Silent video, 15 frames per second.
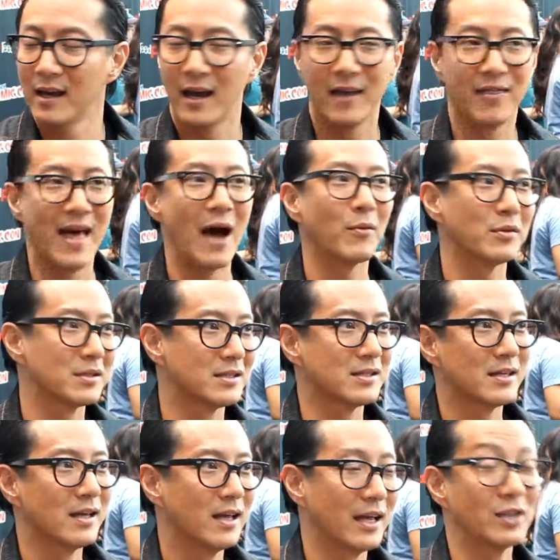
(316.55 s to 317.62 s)
And that
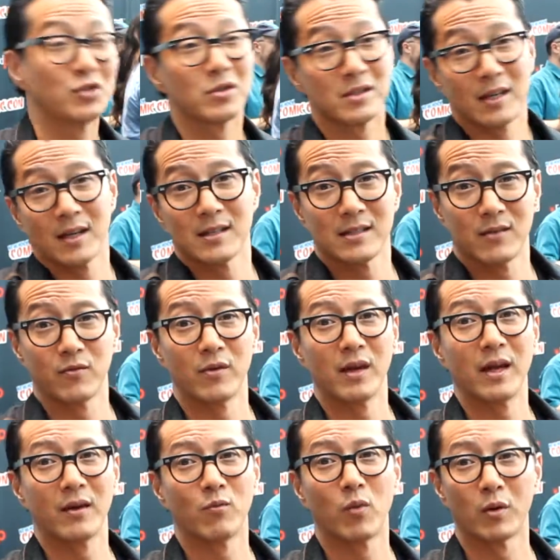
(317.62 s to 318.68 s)
was interesting, because
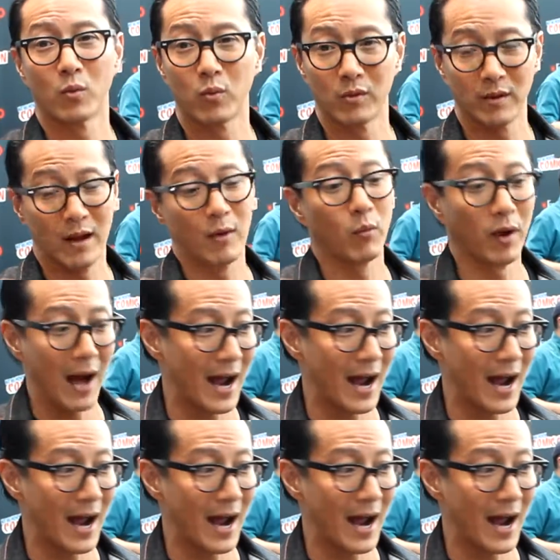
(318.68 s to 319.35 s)
when